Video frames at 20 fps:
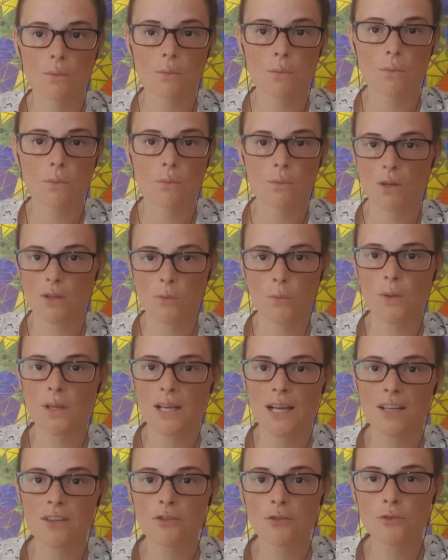what will
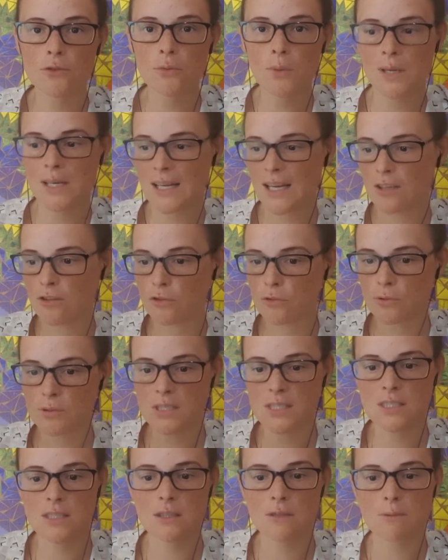I do? Will I do
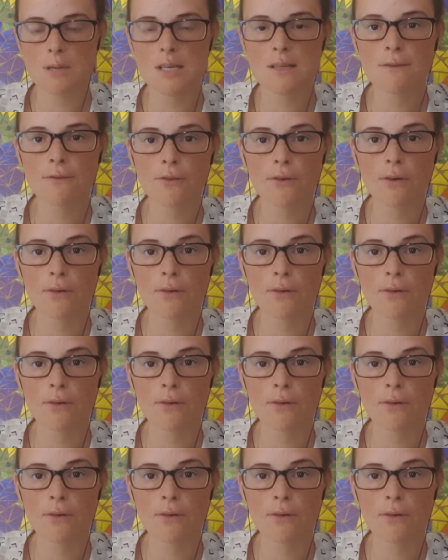this the rest